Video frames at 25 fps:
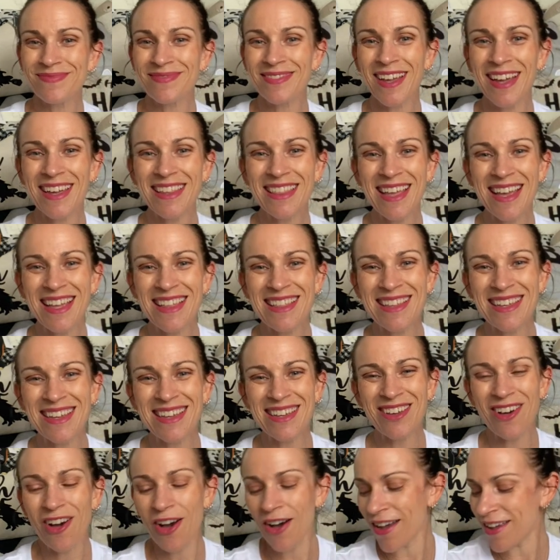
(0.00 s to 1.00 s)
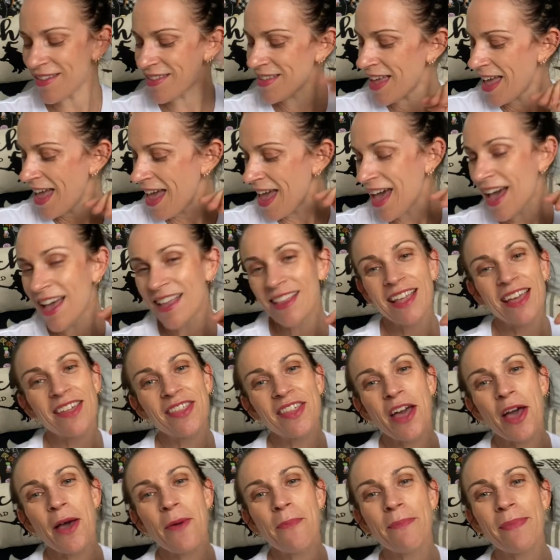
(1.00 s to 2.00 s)
And that's it, guys.
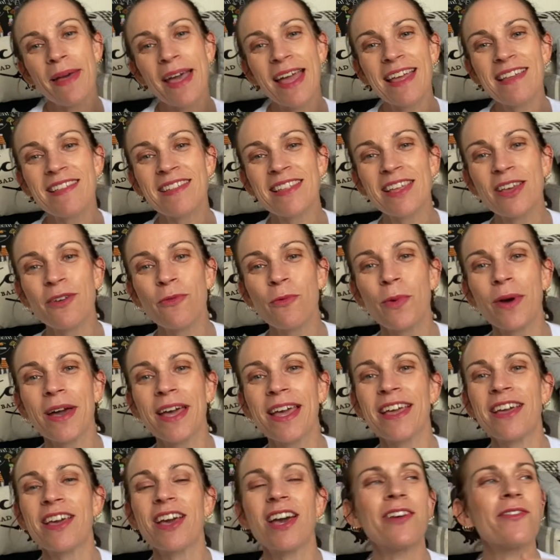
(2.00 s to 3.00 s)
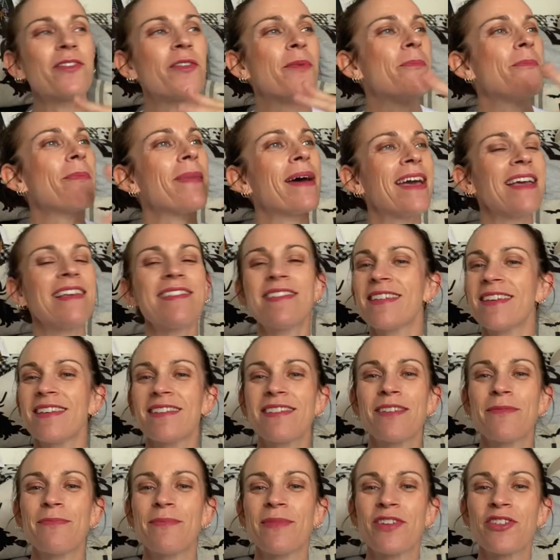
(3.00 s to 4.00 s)
Another amazing week of amazing
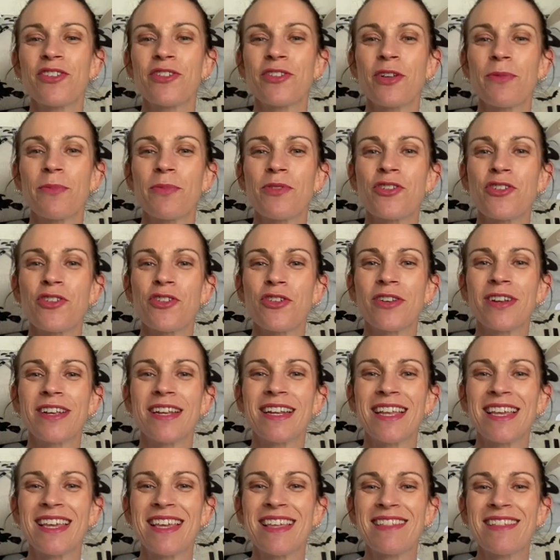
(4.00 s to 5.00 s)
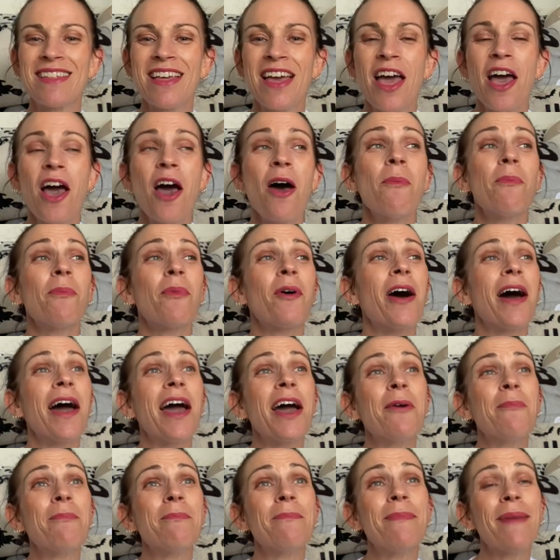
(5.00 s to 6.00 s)
submission opportunities by
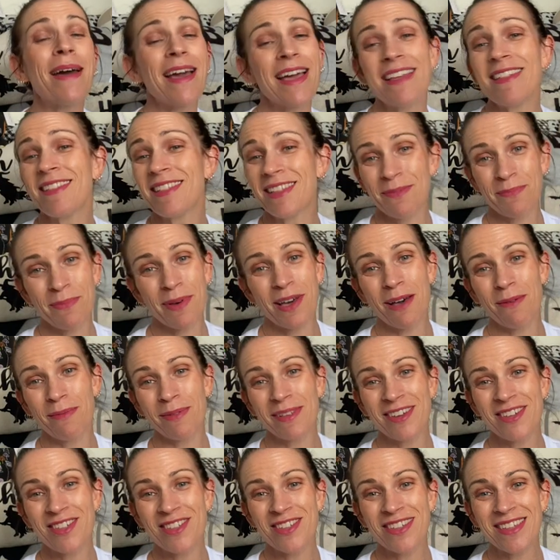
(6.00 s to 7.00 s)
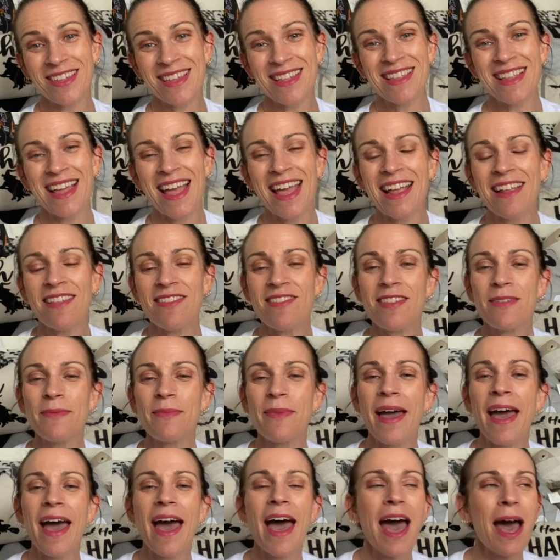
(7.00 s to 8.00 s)
amazing publishers and some
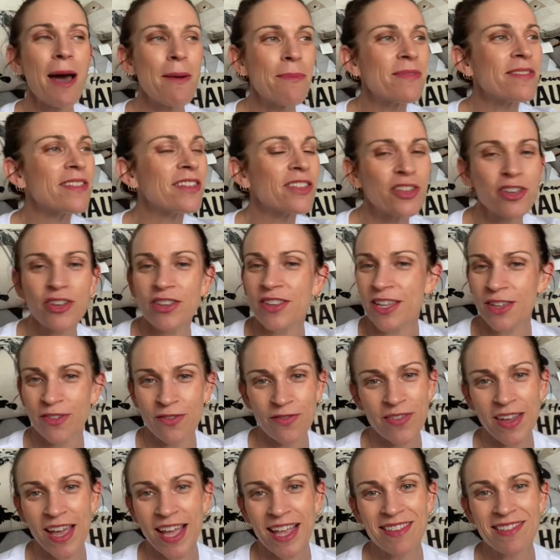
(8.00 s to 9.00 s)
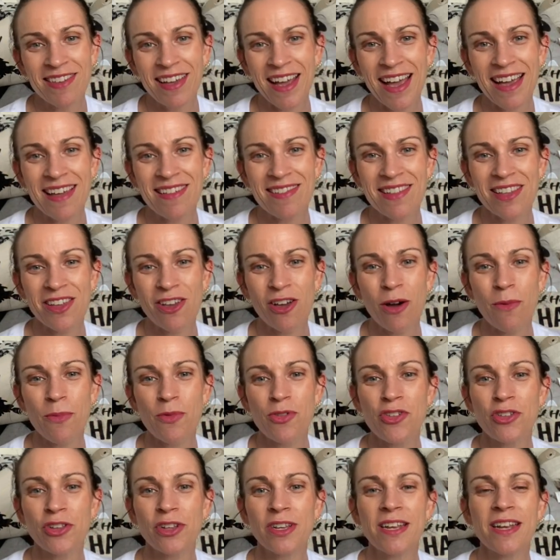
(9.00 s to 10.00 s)
absolutely fantastic
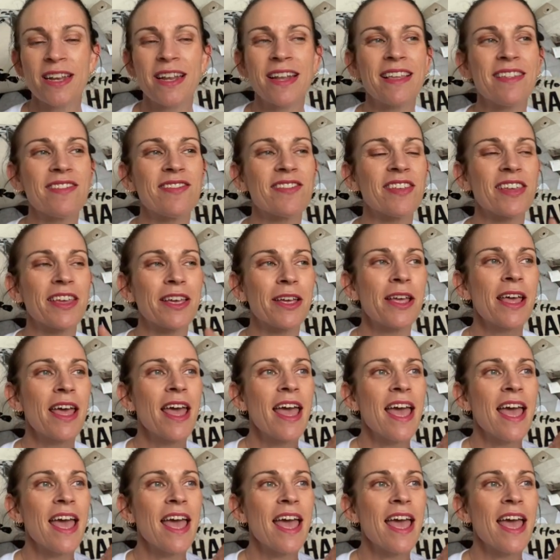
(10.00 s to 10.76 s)
opportunities to